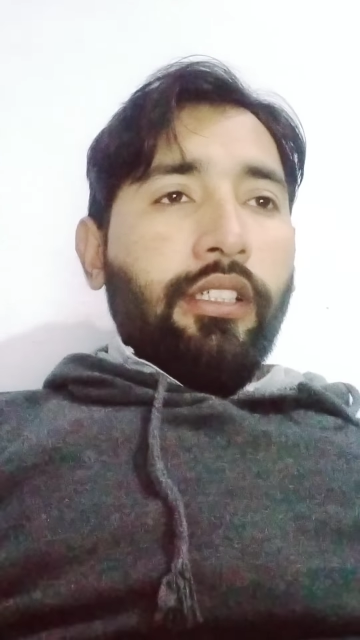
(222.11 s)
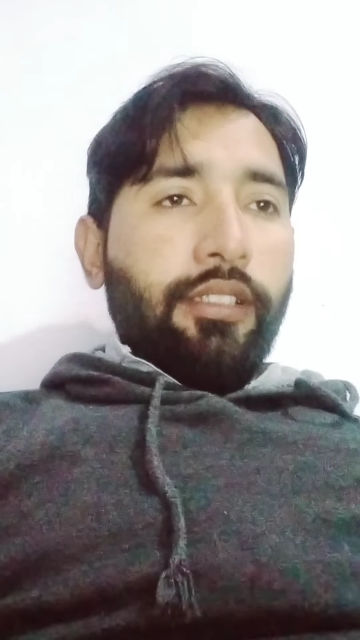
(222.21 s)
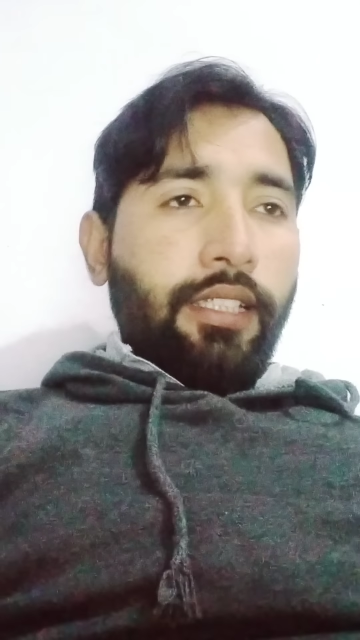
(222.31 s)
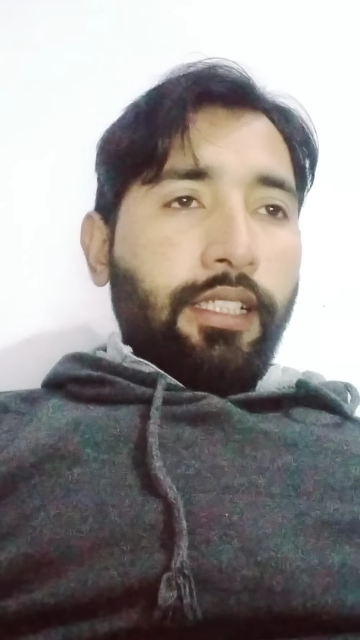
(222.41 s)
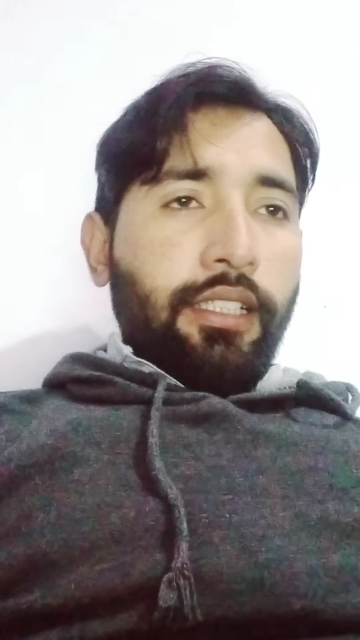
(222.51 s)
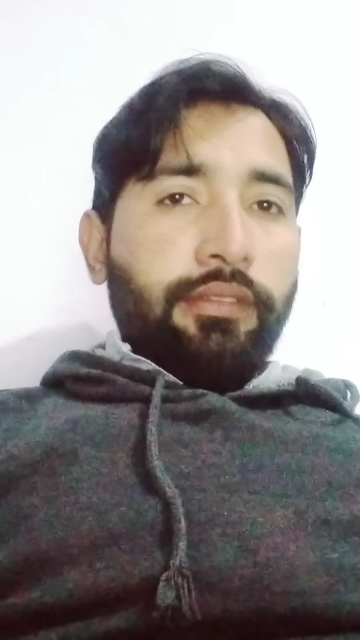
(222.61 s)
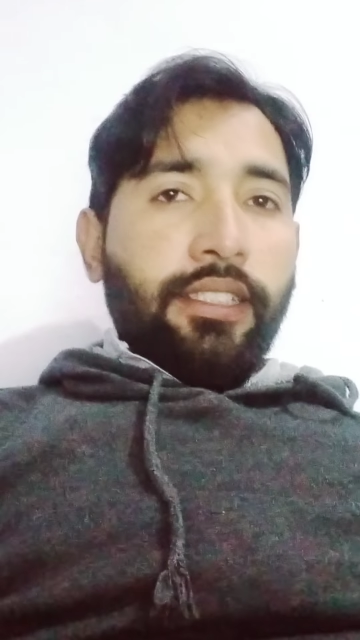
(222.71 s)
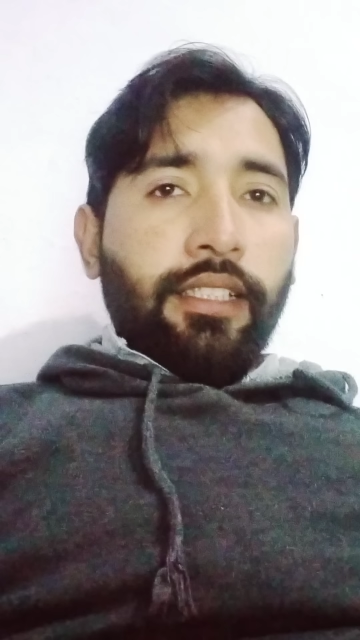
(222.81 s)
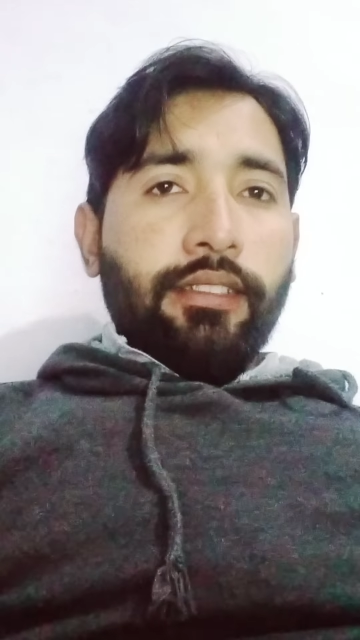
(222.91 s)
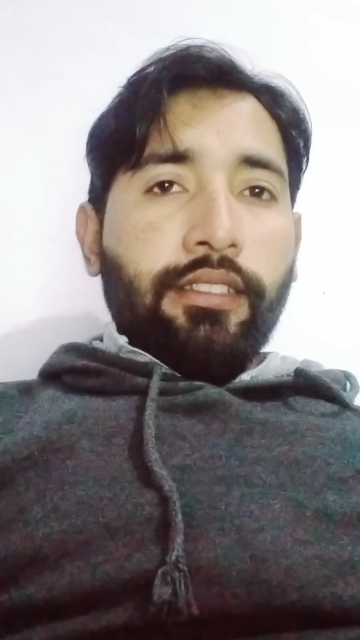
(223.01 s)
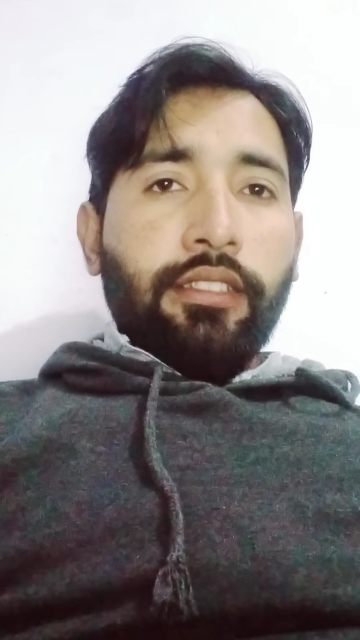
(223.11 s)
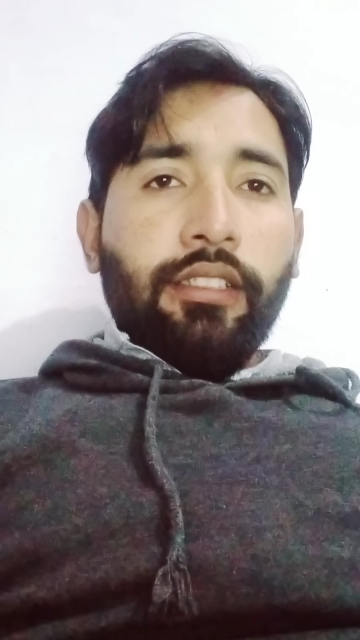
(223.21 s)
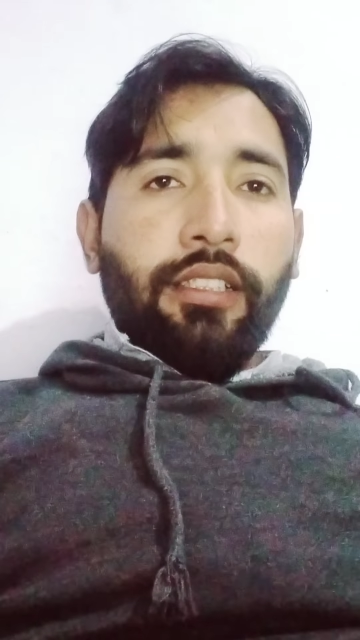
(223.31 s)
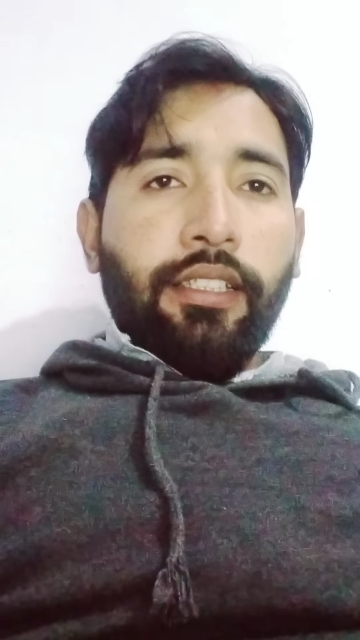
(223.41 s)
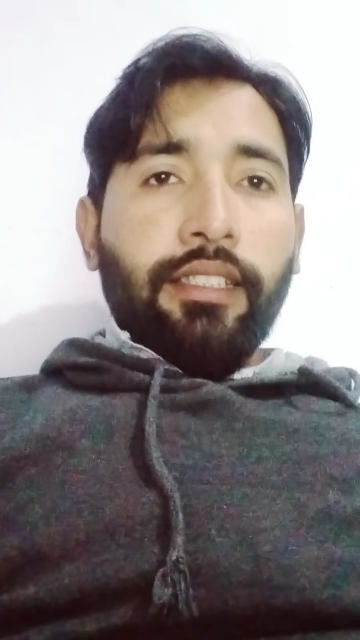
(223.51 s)
Negative sense
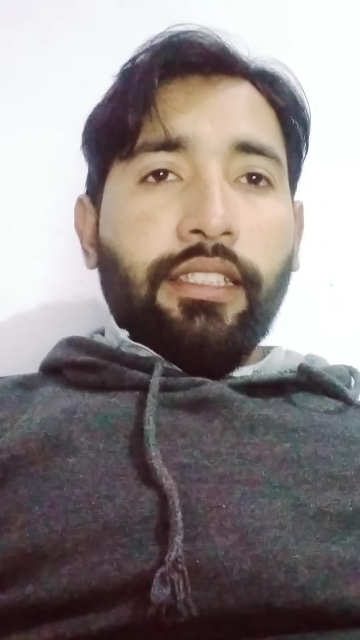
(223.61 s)
RNA